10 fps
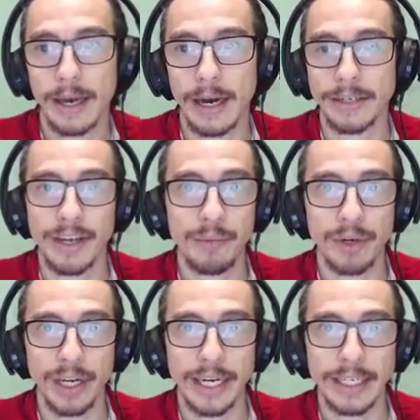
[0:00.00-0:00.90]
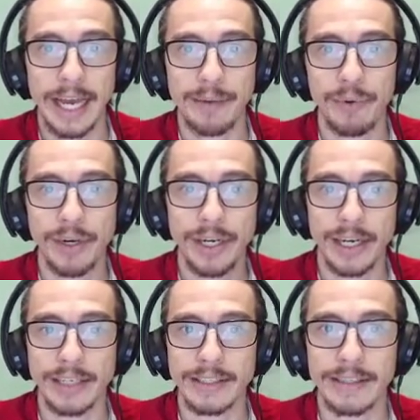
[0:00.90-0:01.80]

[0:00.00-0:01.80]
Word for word: uh, number line and put it on its